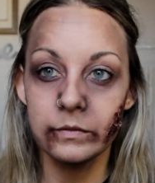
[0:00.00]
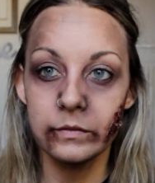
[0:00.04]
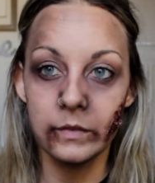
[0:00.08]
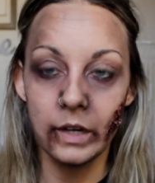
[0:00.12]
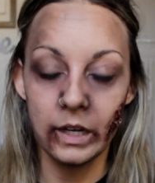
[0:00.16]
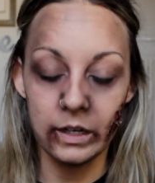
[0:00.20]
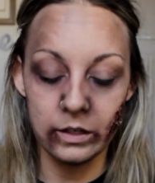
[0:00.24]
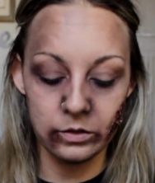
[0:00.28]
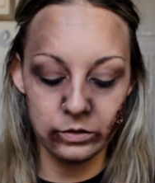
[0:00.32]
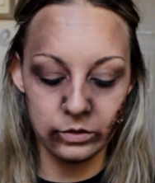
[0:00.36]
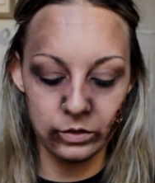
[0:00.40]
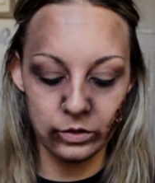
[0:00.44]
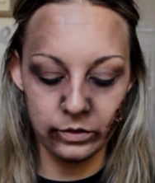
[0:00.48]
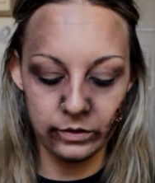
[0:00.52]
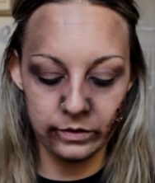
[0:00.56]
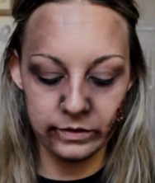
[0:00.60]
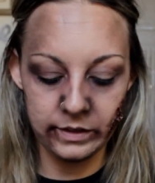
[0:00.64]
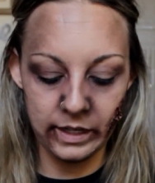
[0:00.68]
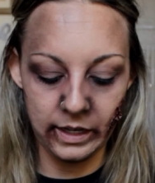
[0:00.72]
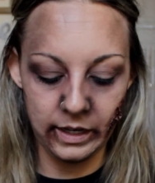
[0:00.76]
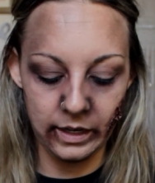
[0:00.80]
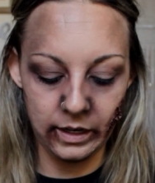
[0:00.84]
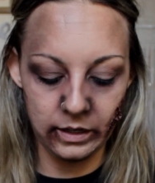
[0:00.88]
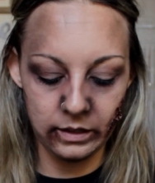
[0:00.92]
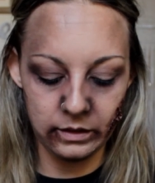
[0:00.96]
I don't know if
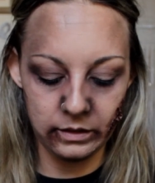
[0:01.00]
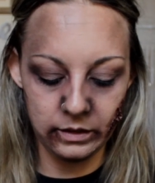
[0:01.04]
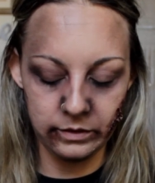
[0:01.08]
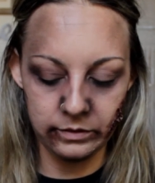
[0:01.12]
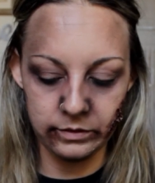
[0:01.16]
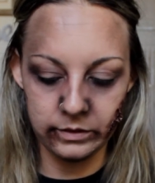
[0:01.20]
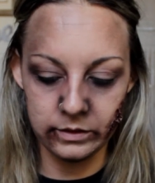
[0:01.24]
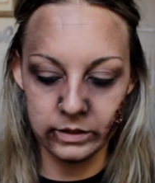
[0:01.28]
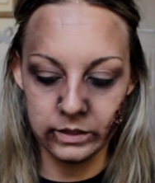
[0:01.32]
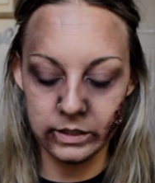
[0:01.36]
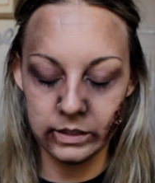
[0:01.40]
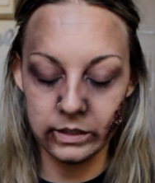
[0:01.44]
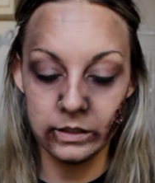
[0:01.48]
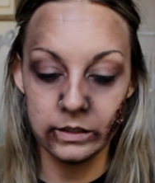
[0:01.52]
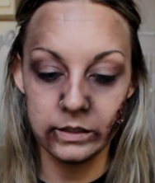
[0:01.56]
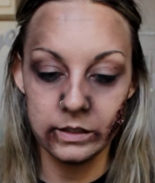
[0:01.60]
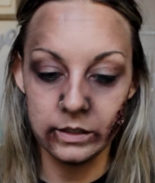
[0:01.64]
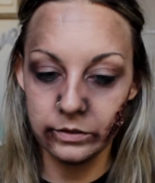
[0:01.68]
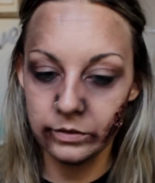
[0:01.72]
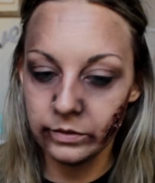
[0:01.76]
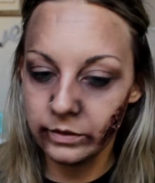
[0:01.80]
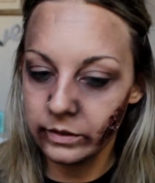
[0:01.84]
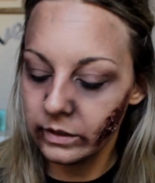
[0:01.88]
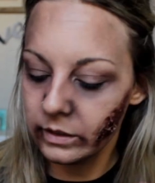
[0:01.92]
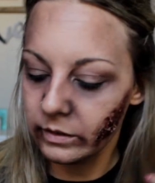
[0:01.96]
that even
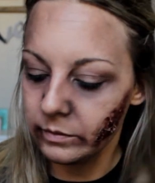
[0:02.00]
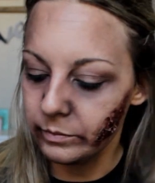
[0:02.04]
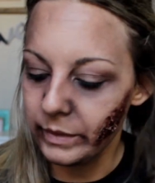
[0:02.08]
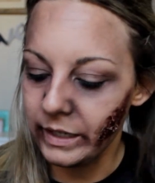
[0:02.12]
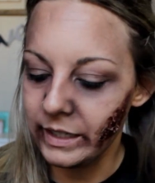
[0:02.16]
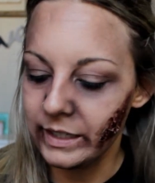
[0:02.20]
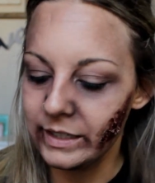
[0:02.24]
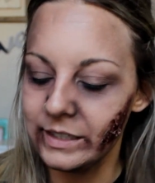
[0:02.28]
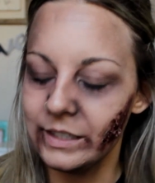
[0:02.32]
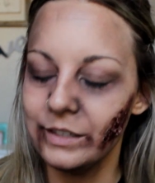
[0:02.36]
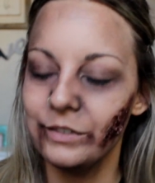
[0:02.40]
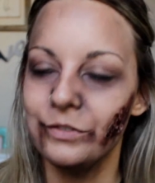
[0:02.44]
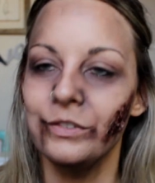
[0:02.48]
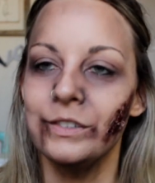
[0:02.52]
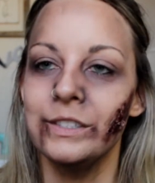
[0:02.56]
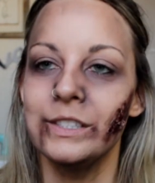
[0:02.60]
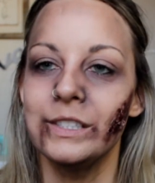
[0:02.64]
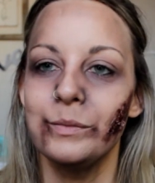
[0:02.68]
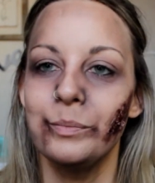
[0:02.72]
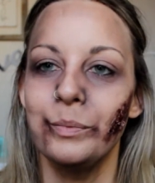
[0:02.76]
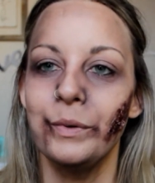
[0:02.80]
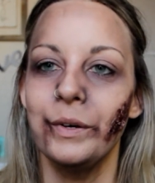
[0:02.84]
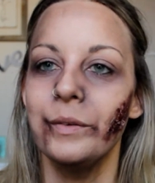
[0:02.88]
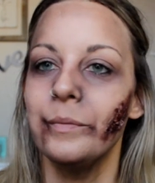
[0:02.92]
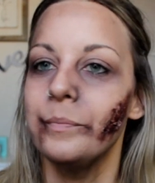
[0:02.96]
made a difference,
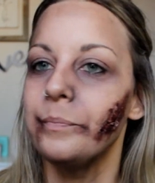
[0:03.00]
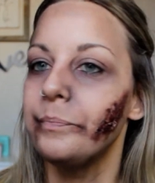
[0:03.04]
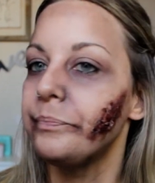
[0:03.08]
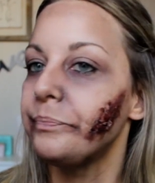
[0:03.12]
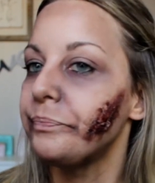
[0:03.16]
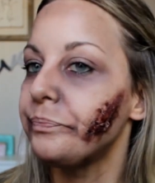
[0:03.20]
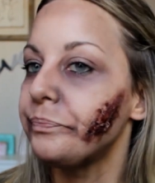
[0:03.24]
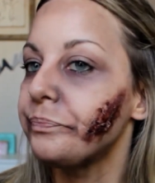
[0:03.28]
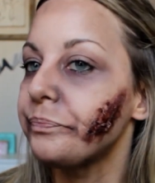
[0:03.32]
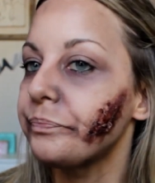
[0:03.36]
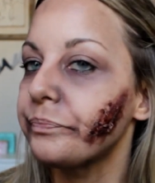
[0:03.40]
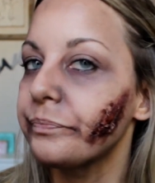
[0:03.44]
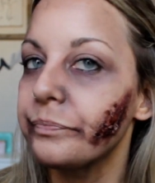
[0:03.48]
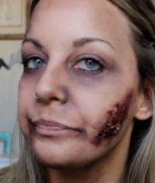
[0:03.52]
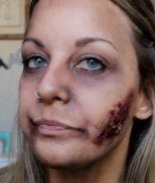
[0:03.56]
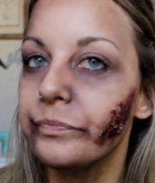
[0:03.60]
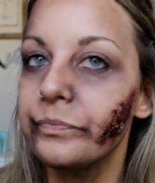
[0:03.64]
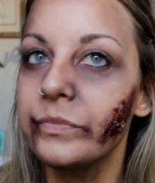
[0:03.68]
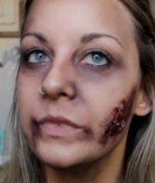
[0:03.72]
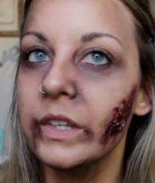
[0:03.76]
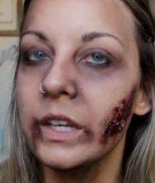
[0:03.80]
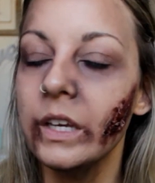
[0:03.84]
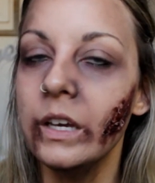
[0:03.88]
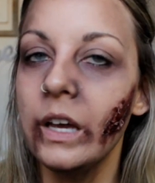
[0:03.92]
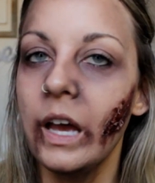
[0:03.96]
but
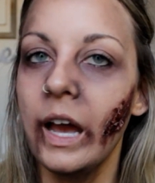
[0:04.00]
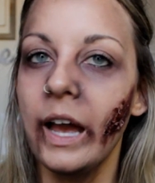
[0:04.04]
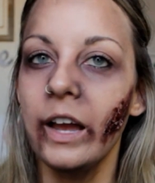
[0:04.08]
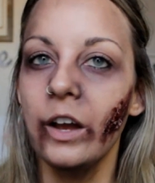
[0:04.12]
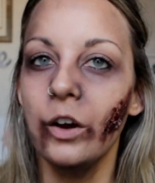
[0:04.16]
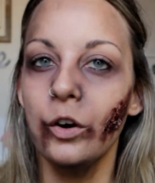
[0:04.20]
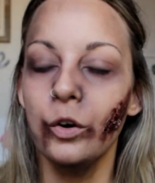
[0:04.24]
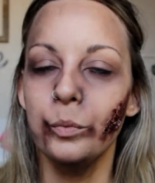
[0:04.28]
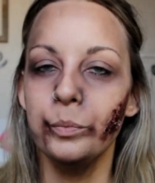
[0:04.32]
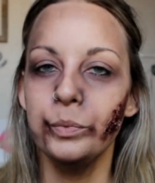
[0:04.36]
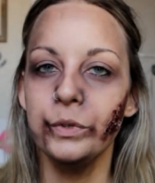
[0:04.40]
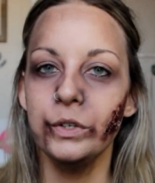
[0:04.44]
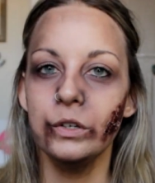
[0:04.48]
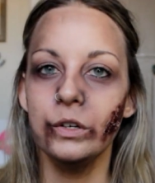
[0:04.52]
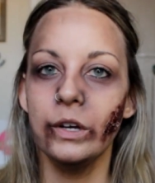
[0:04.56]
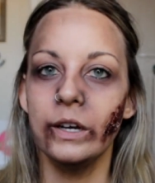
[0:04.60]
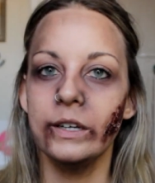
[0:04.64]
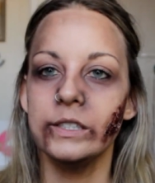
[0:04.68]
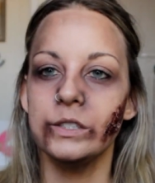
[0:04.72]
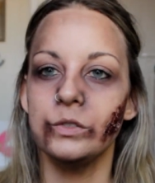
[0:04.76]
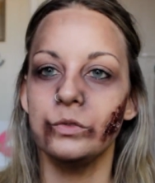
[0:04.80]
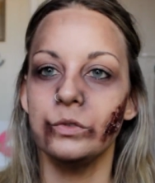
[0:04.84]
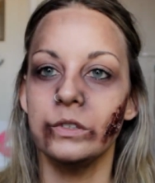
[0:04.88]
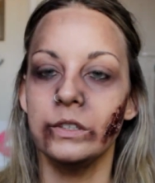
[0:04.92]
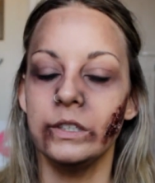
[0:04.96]
I hope you
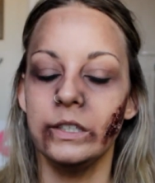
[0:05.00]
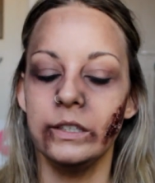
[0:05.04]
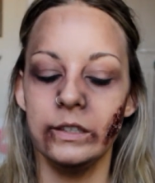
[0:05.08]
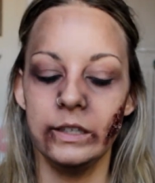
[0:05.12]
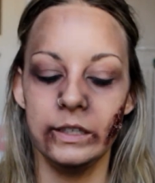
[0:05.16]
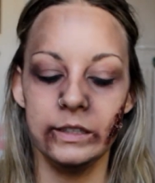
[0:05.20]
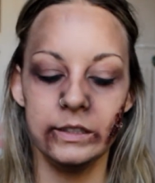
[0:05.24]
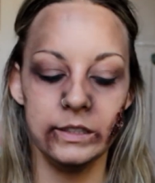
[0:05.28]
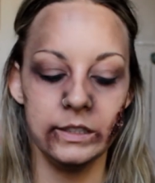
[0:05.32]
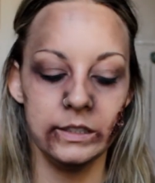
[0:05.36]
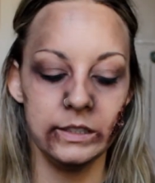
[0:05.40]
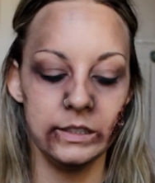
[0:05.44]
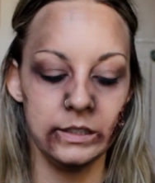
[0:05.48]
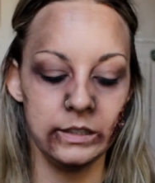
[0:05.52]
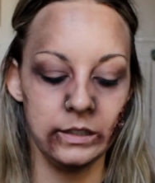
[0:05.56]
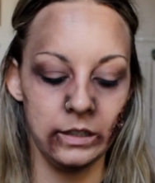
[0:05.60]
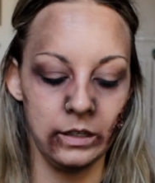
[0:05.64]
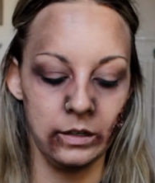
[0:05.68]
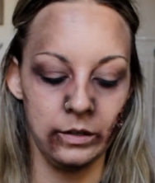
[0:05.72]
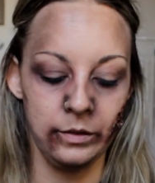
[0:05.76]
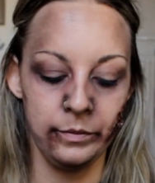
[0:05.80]
guys really like this